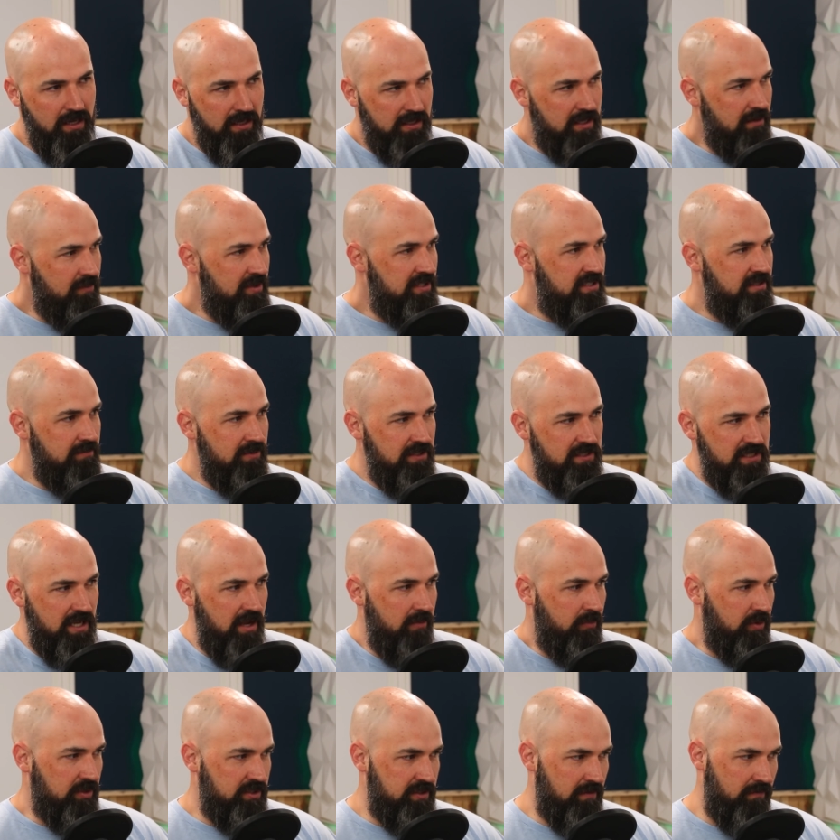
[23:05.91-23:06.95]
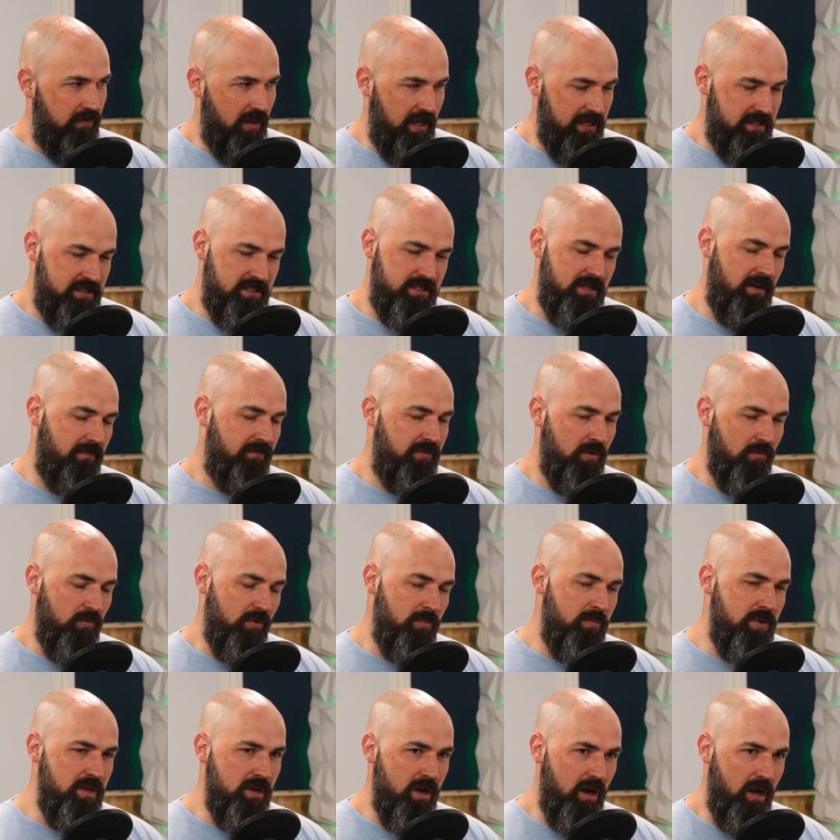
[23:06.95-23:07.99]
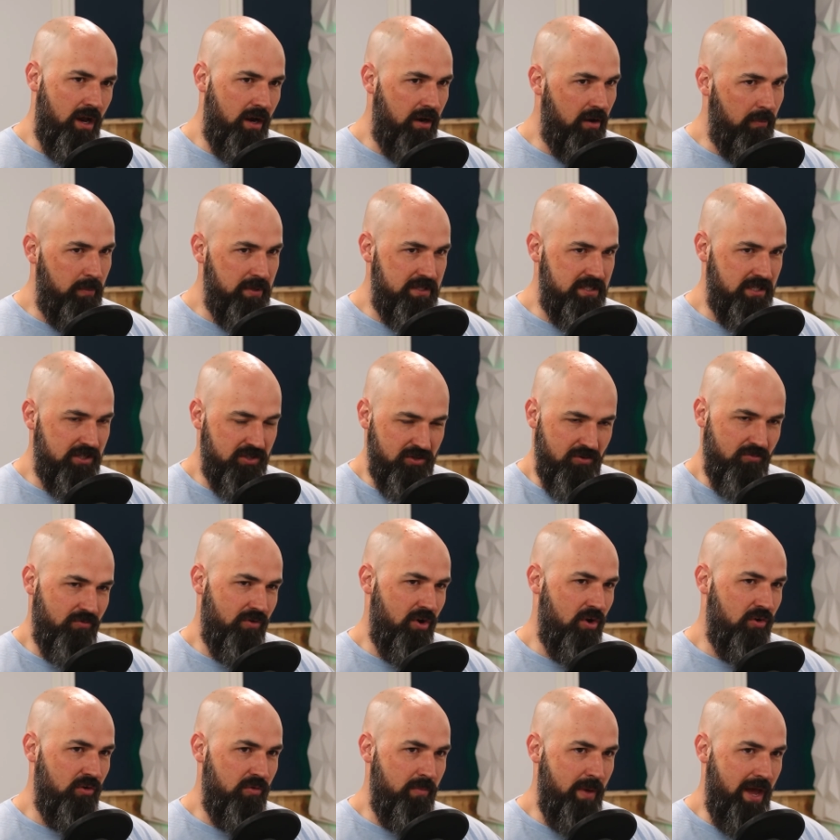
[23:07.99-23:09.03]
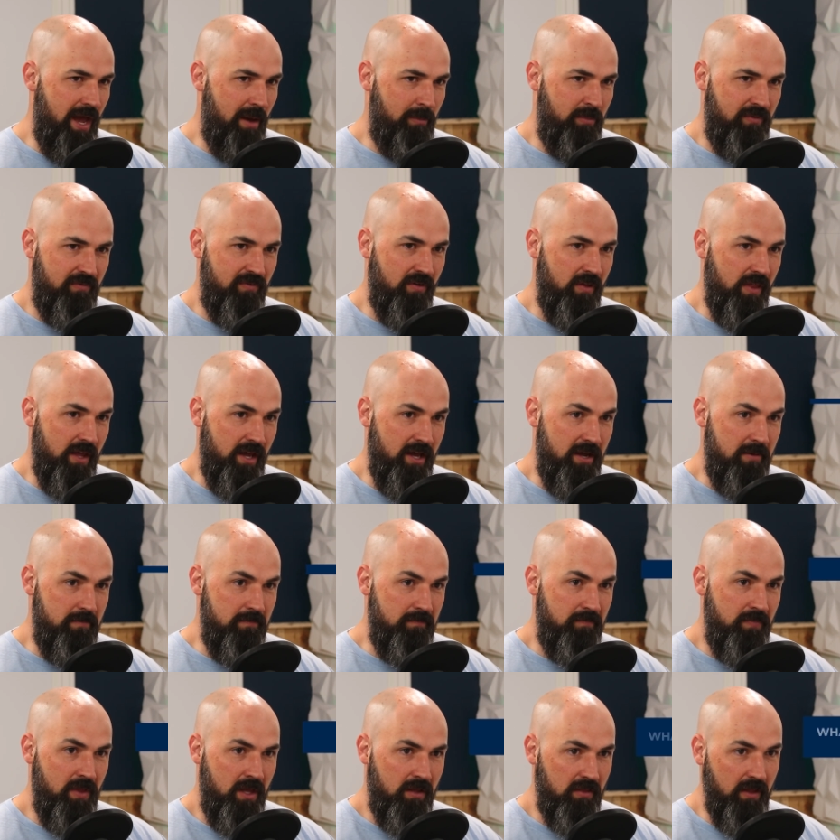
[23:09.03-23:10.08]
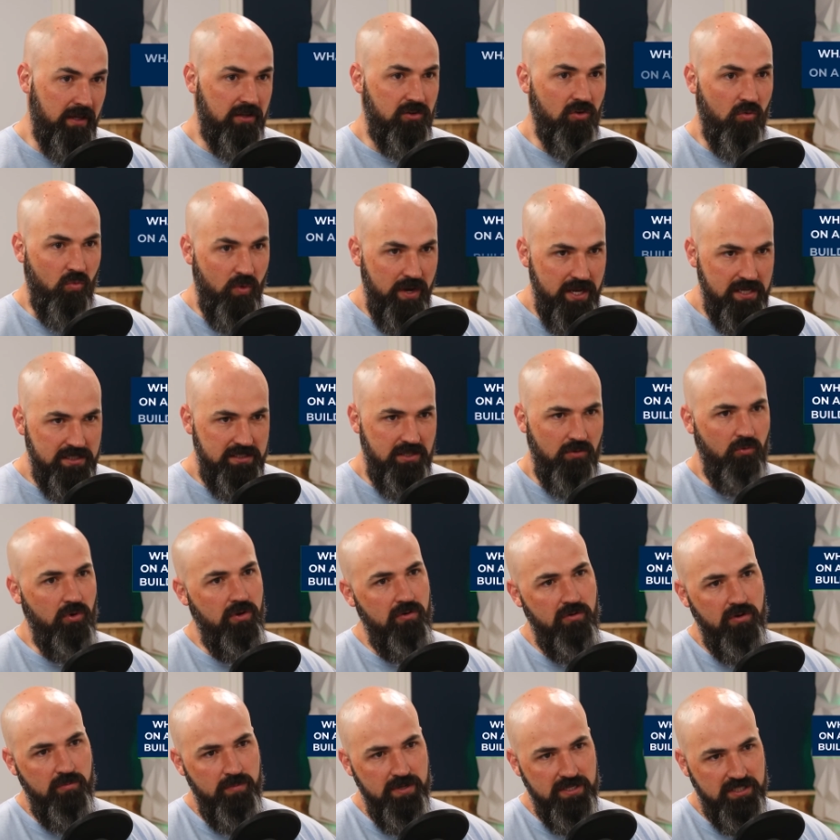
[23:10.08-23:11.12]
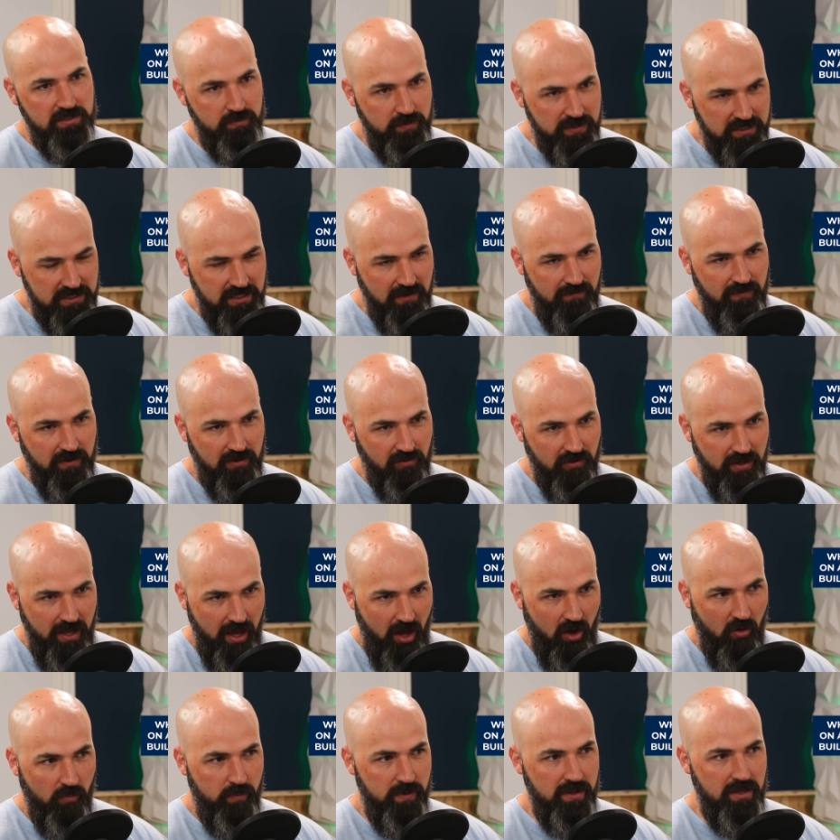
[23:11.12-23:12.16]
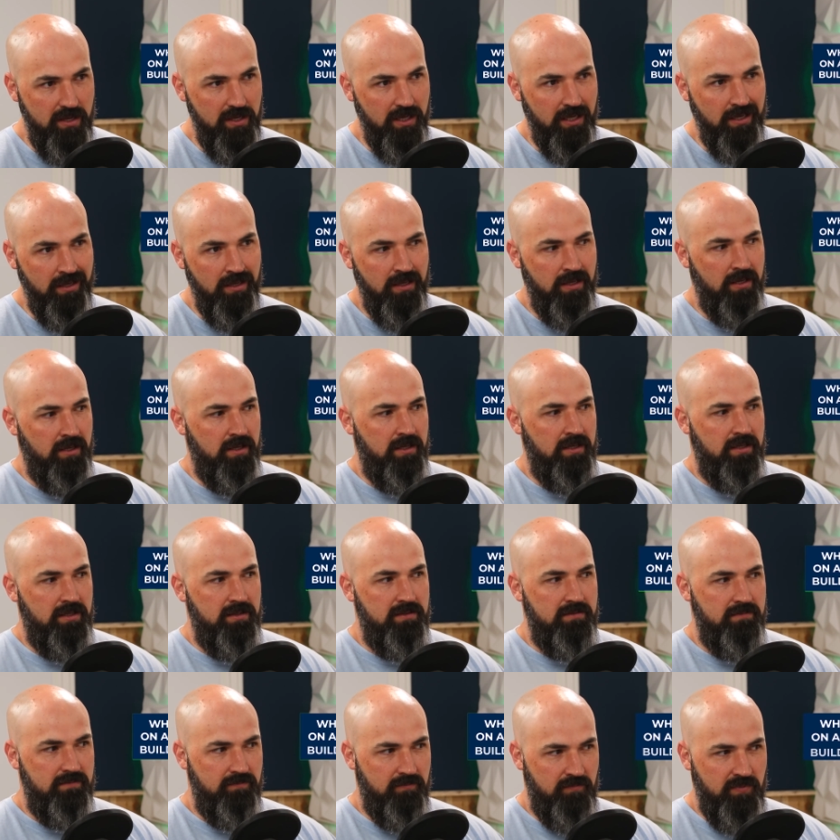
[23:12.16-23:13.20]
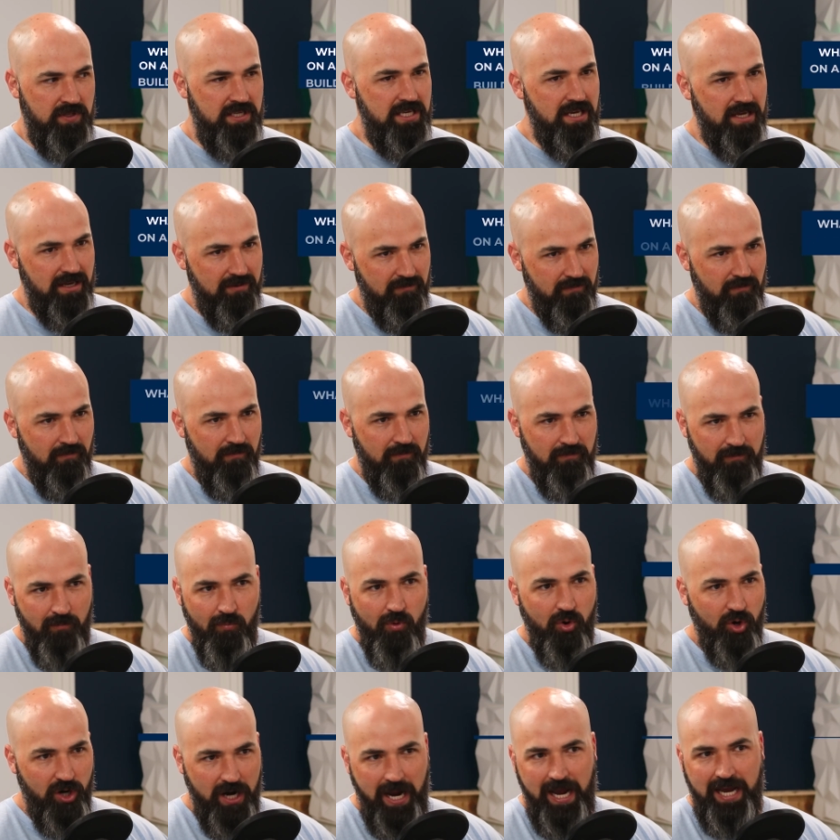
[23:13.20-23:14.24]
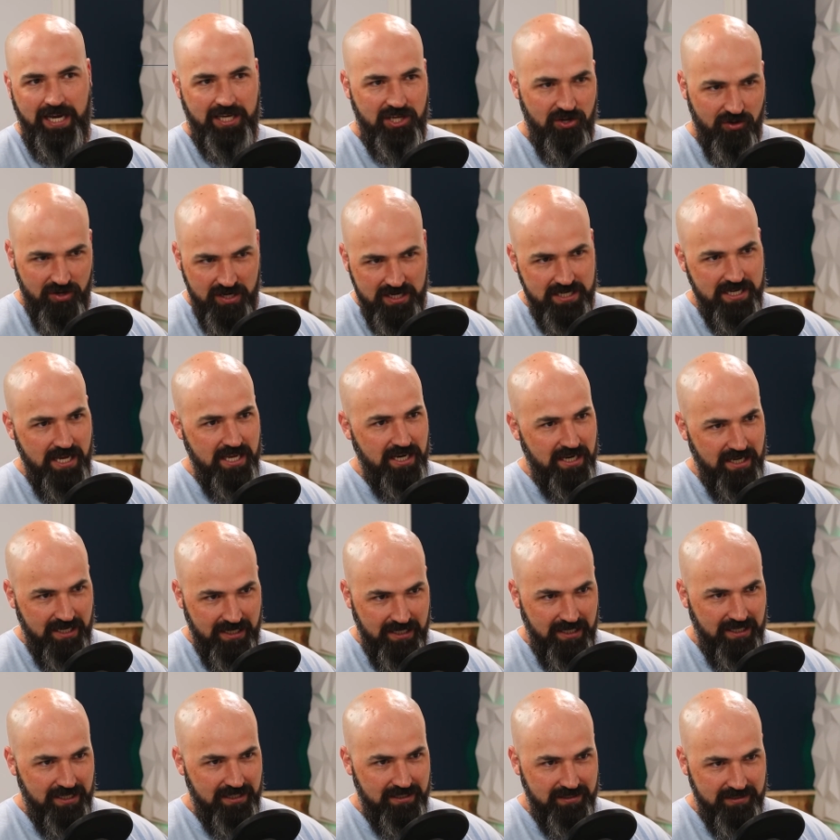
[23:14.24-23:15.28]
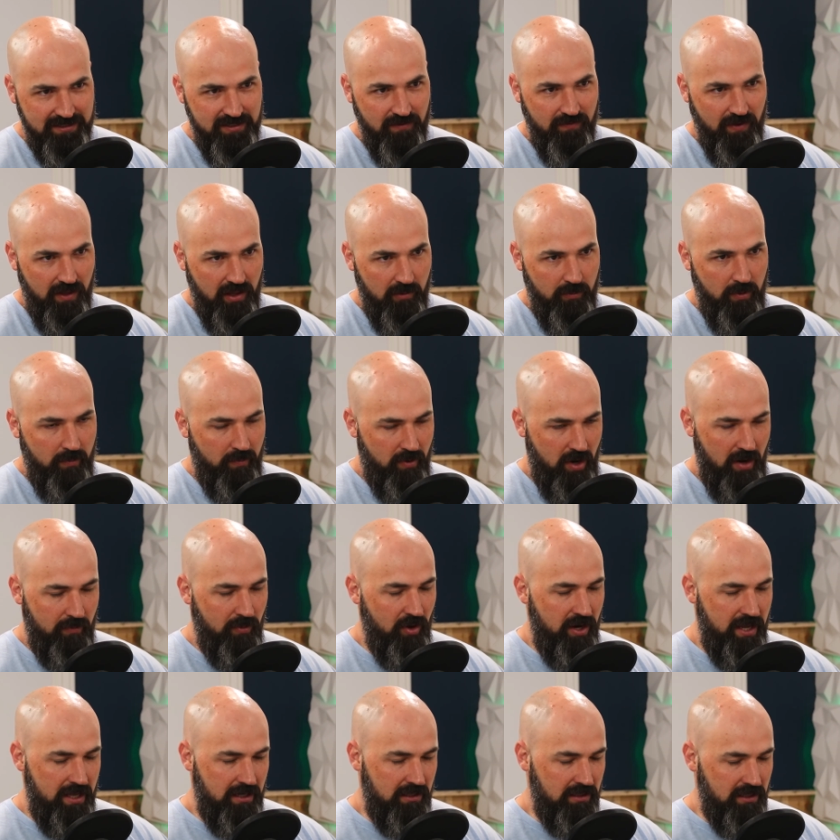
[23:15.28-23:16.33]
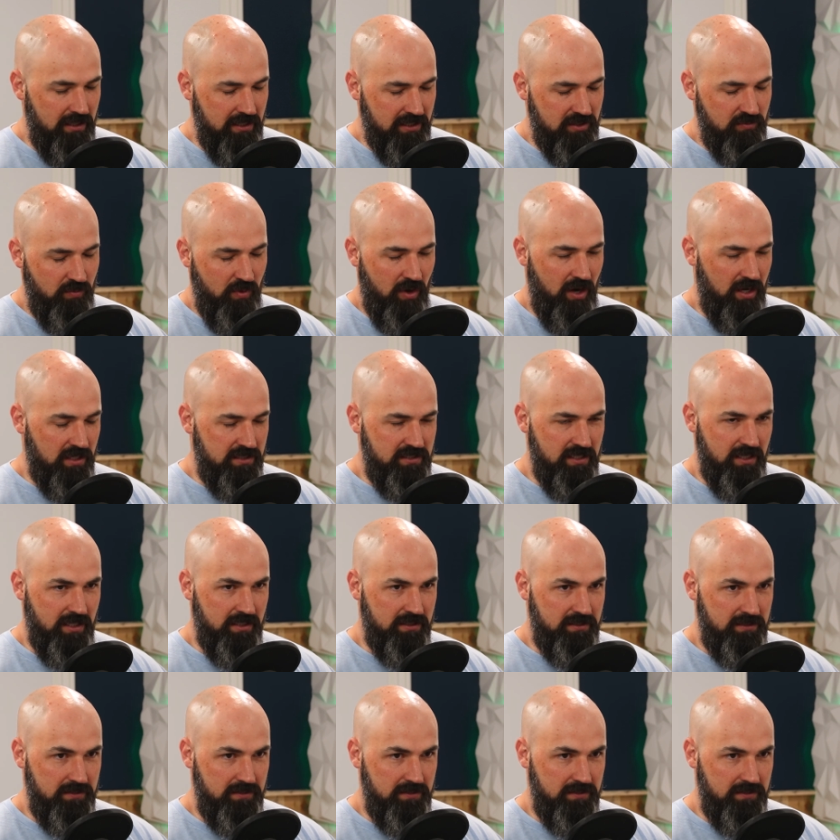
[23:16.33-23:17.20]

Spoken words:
Give me some examples of like stuff that would be on a potential roadmap for them, like the ways that we would be specifically helping get more accurate data and develop a proper analytics process.